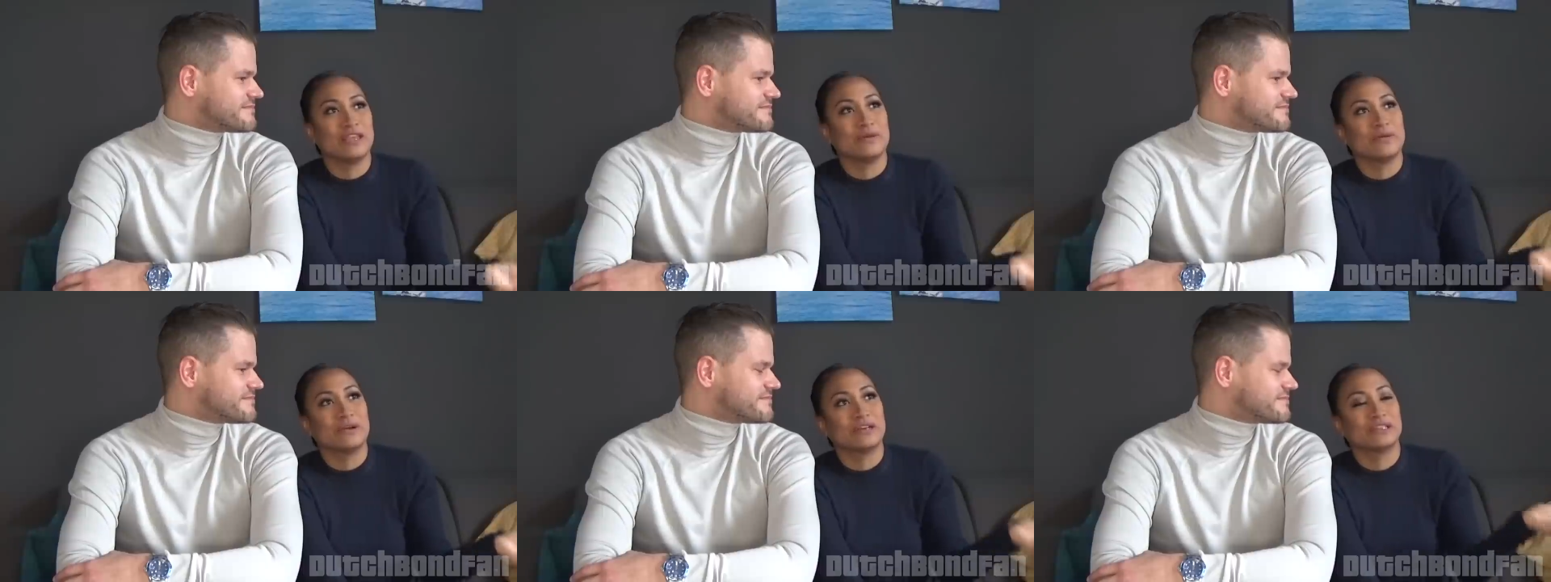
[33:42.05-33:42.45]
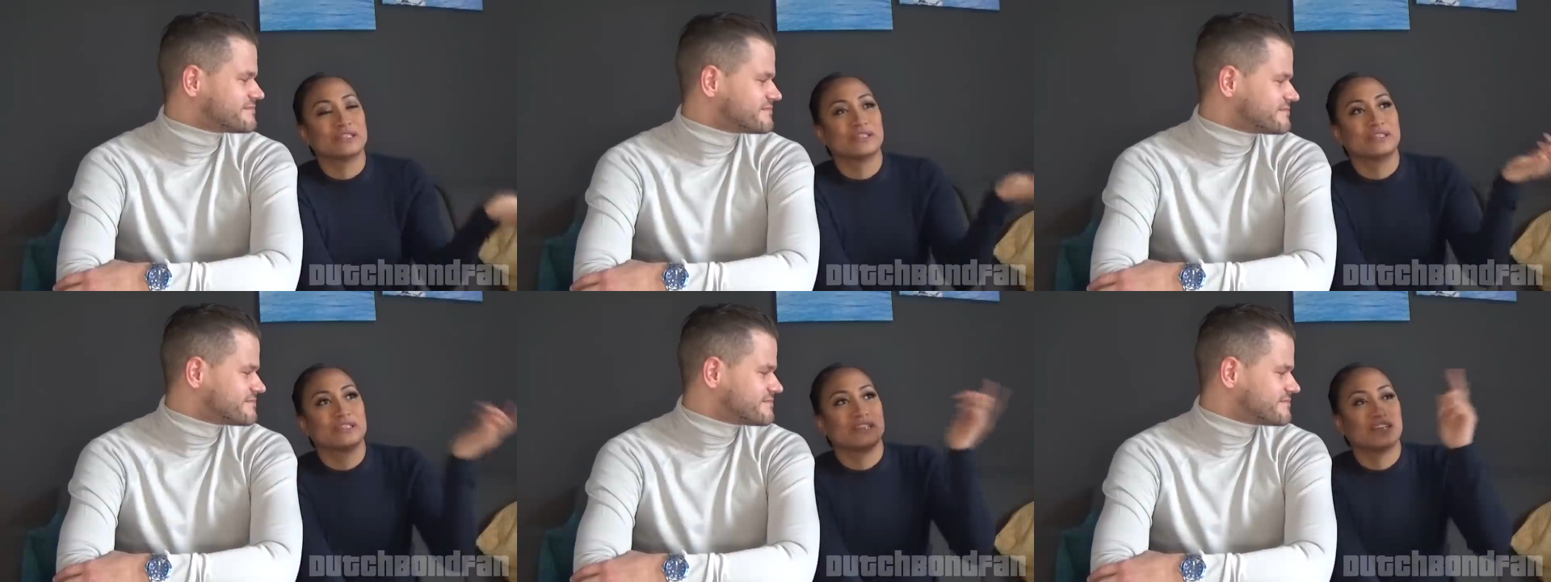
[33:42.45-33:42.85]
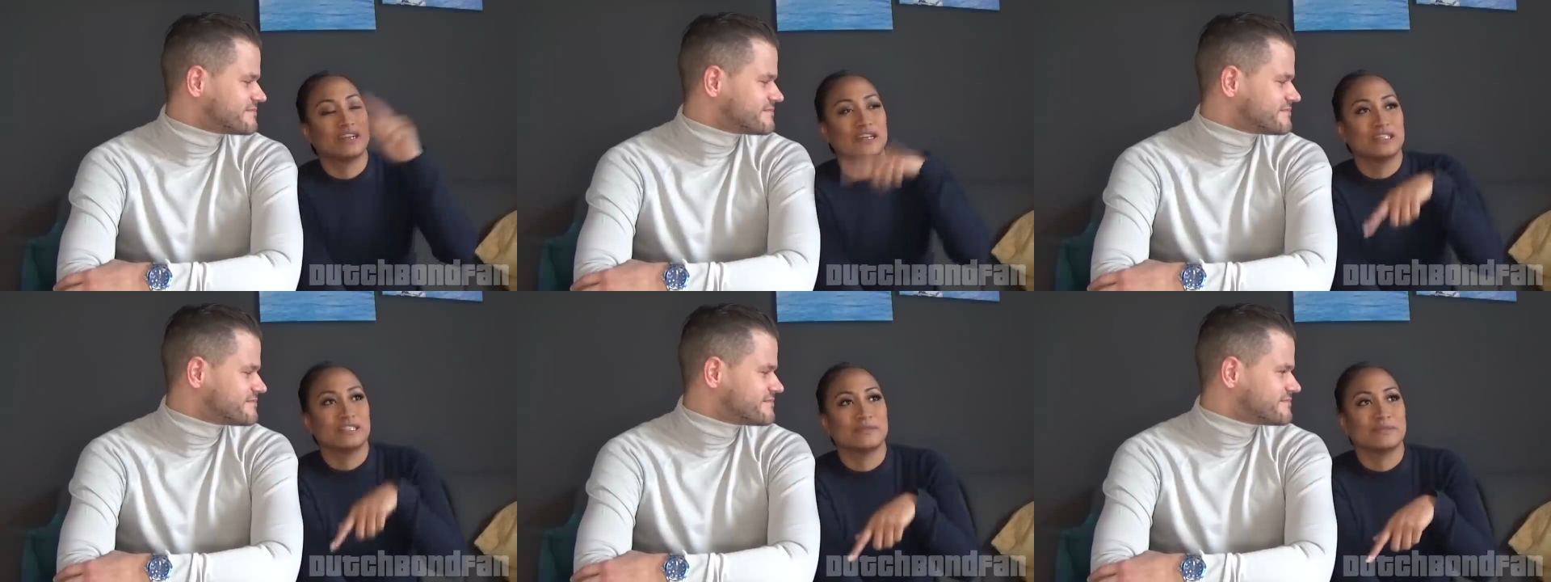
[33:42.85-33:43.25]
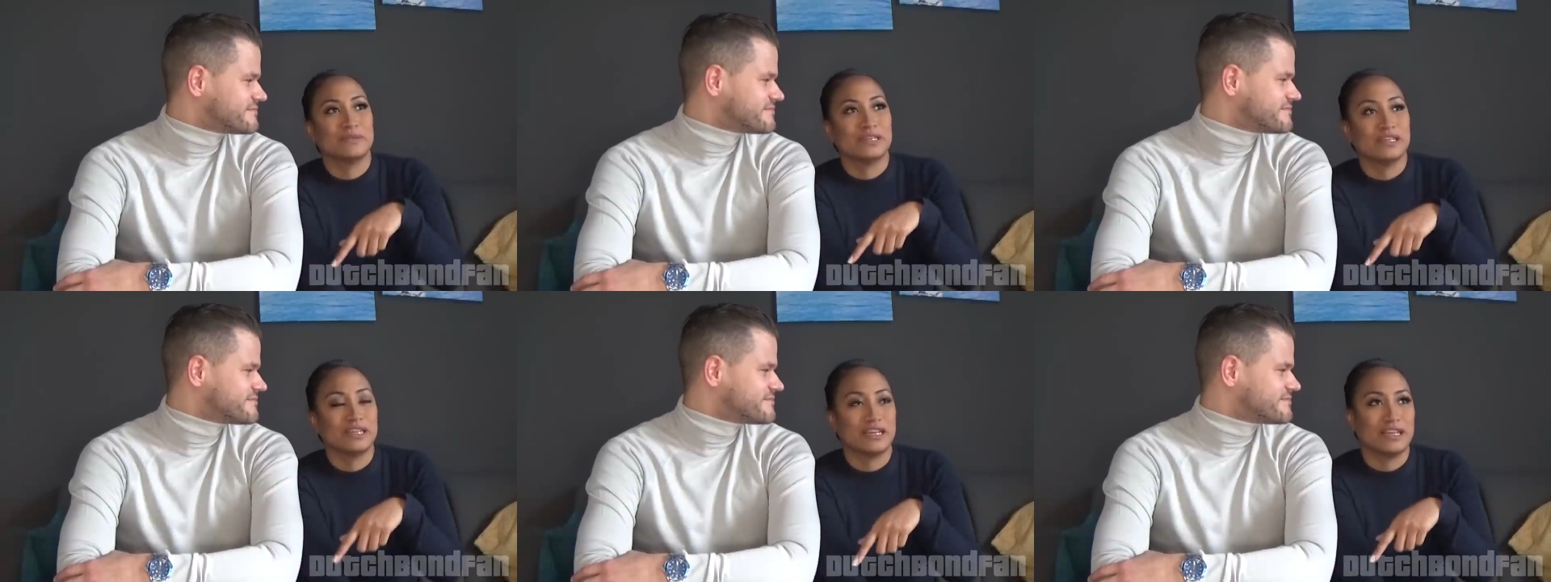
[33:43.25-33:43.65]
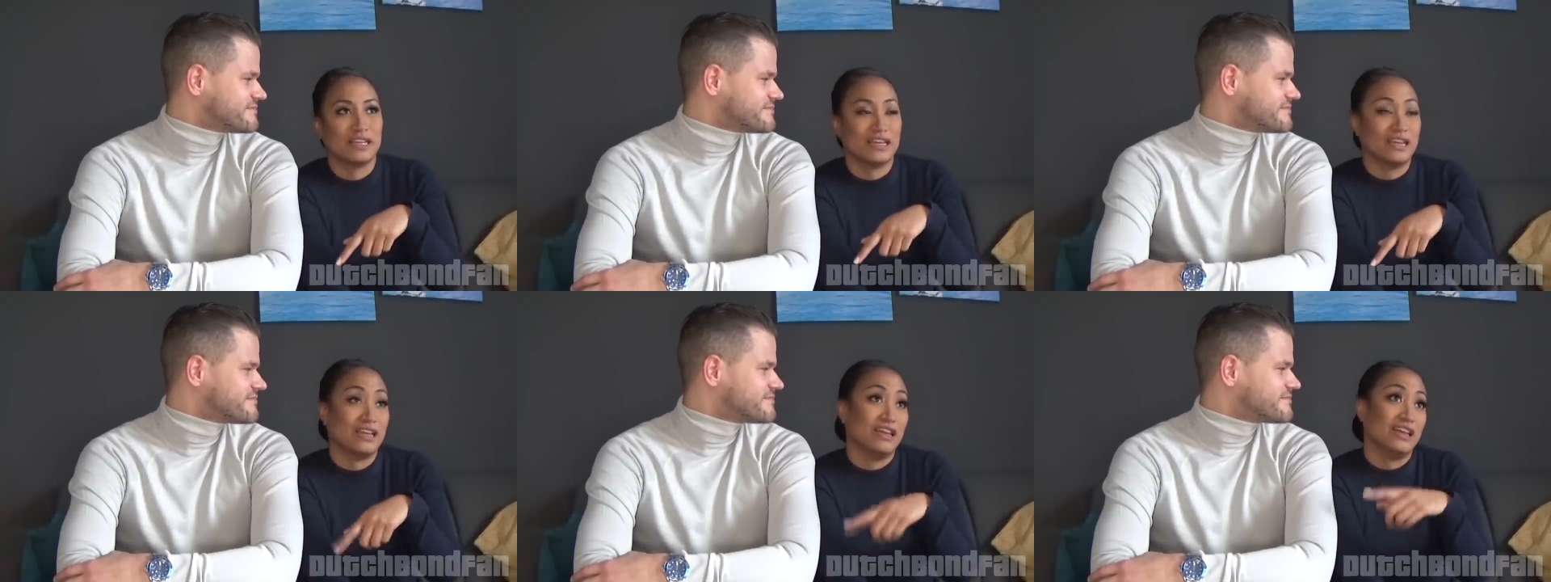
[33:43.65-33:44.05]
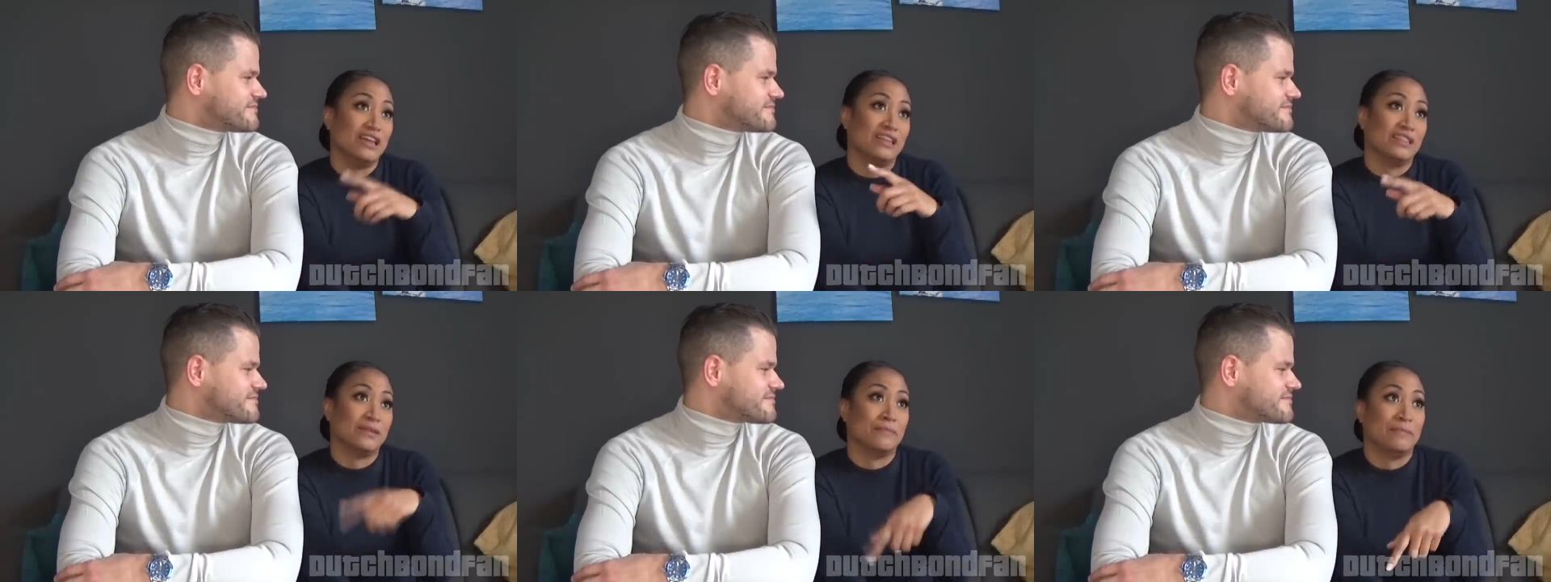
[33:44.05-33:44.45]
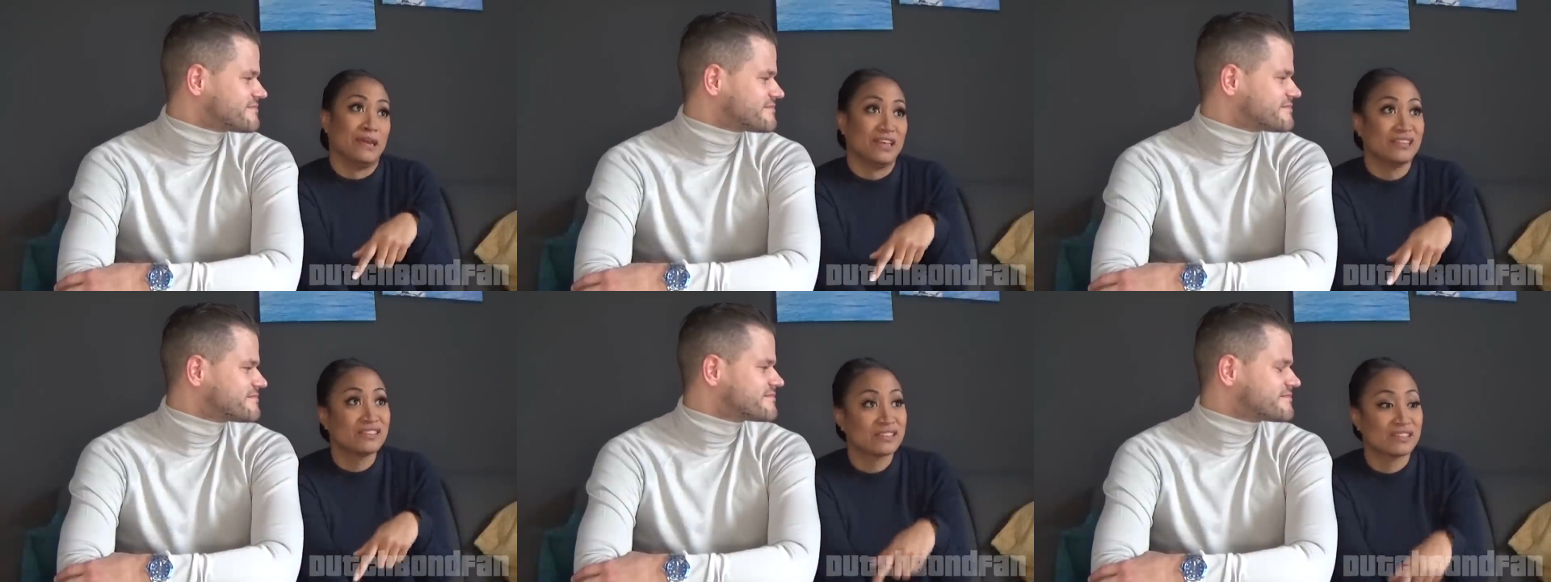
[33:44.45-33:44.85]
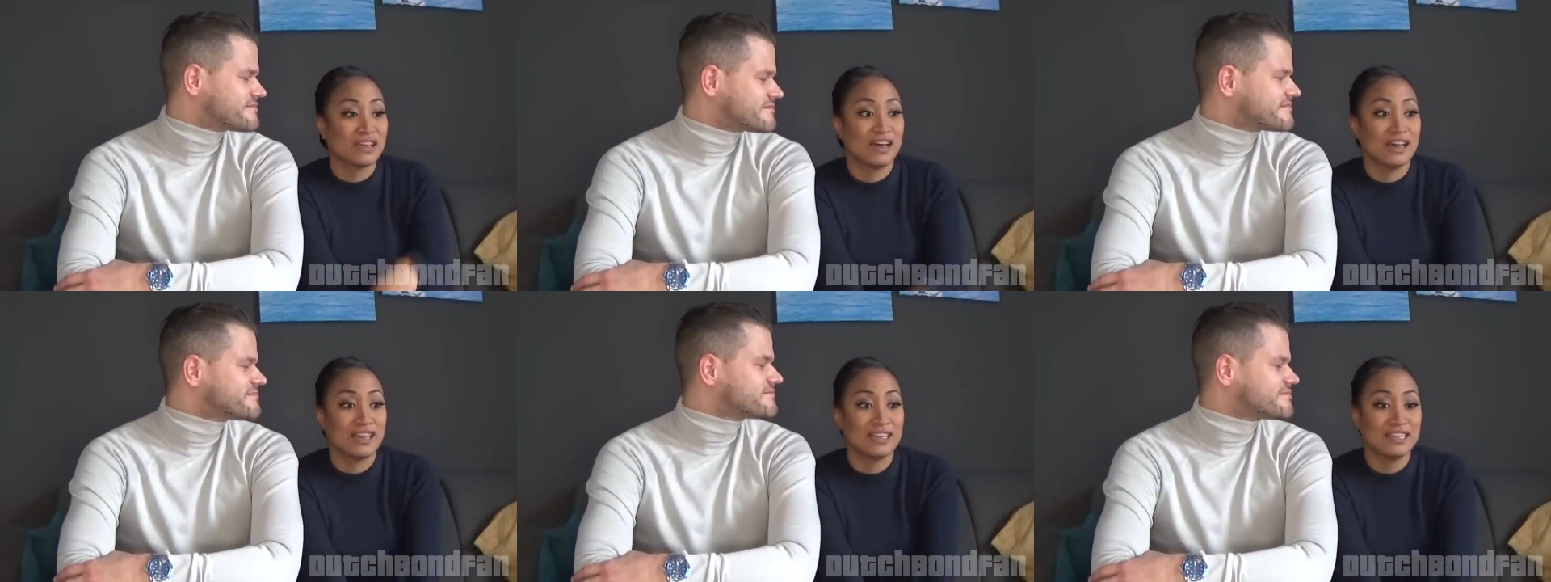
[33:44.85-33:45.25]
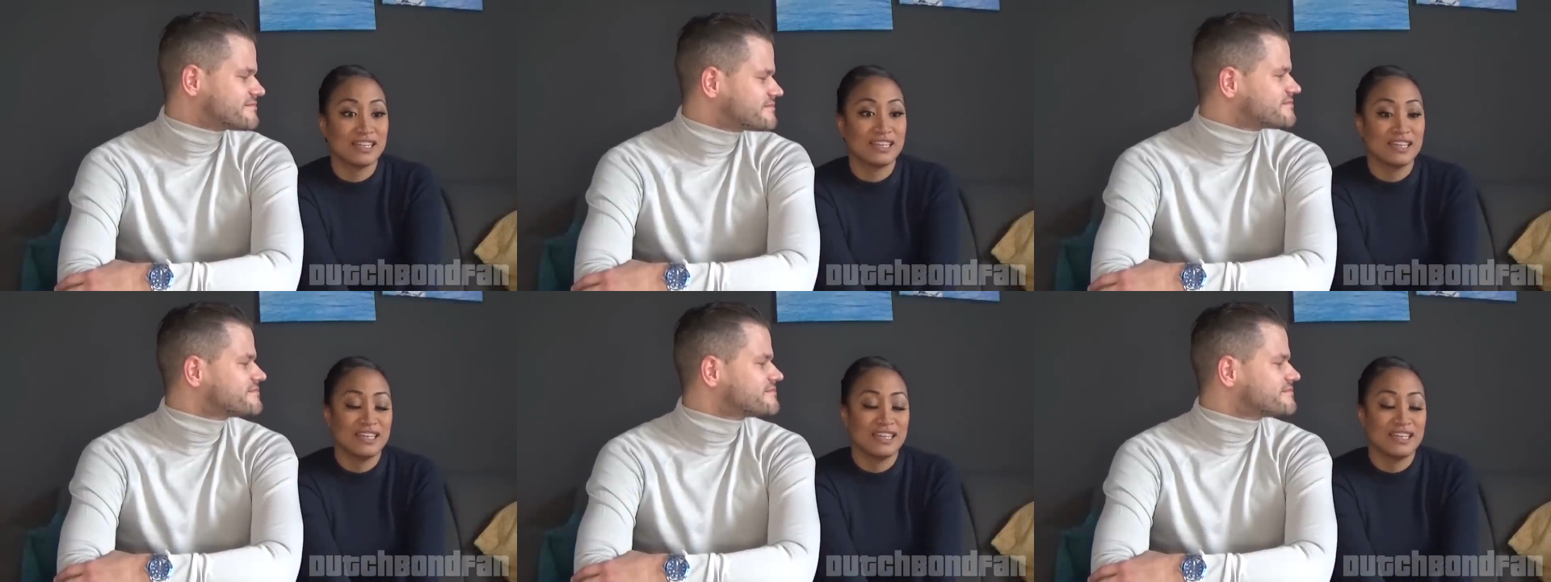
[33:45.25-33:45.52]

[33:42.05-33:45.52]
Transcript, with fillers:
Speaker 1: he was ultimately at the bad side.